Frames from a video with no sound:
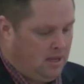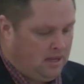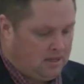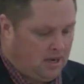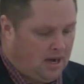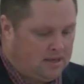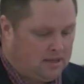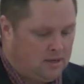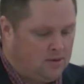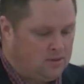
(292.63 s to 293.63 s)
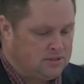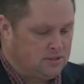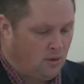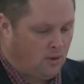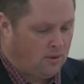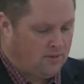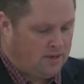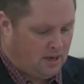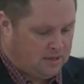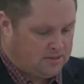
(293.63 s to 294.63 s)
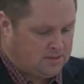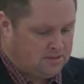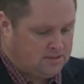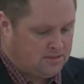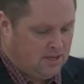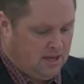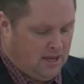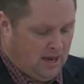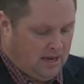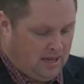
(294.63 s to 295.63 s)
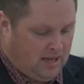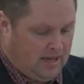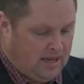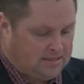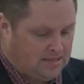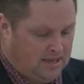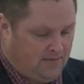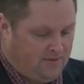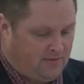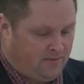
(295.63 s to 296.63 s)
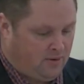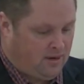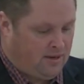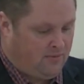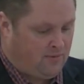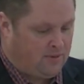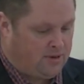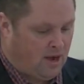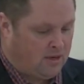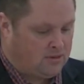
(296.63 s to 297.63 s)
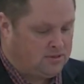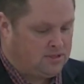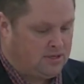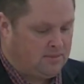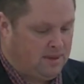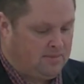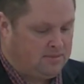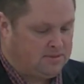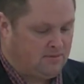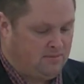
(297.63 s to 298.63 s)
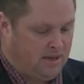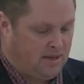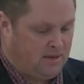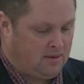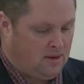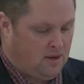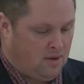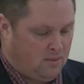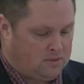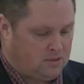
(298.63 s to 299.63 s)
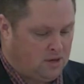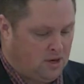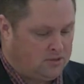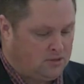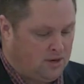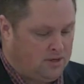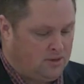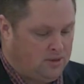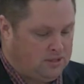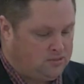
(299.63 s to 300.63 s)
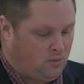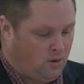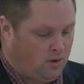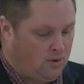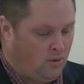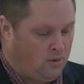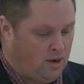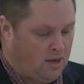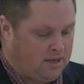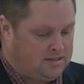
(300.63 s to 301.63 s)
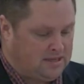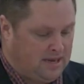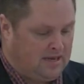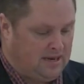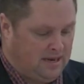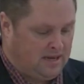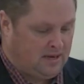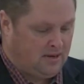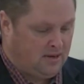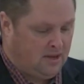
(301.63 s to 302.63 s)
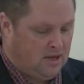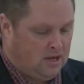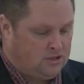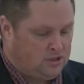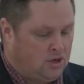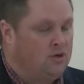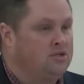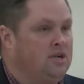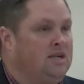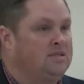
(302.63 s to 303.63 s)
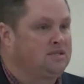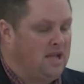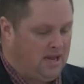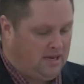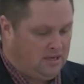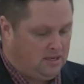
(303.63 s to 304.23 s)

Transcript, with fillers: God alone is Lord of the conscience, and He has left it free from the doctrines and commandments of men which are contrary to His word or not contained in it. Church and state